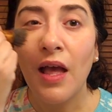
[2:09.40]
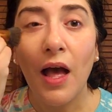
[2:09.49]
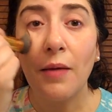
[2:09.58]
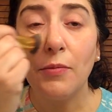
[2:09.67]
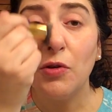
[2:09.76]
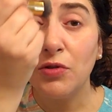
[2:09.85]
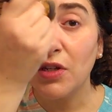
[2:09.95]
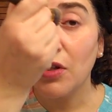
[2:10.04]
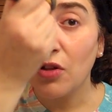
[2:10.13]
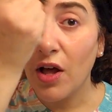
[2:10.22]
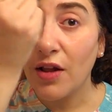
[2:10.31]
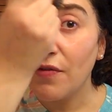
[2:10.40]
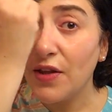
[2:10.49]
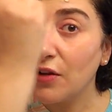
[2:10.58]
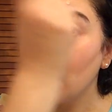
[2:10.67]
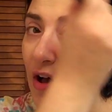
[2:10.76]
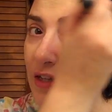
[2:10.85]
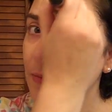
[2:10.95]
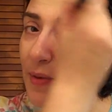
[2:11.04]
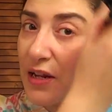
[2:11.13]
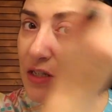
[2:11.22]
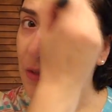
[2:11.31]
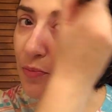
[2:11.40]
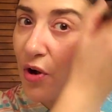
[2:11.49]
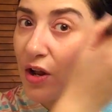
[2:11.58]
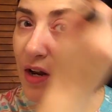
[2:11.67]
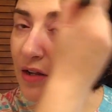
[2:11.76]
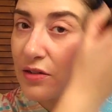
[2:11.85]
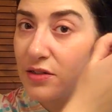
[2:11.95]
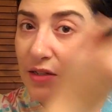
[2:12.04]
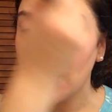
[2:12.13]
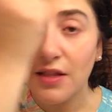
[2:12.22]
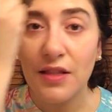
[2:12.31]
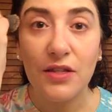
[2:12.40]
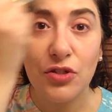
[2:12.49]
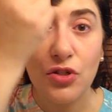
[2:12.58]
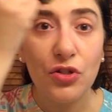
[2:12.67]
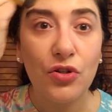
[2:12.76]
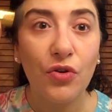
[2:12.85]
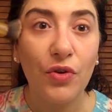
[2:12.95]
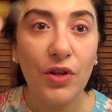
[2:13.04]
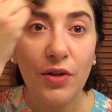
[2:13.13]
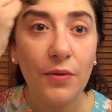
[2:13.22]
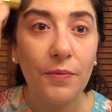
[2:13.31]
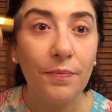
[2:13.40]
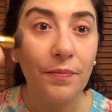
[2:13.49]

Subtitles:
I'm using a lot of IT Cosmetics products in this tutorial.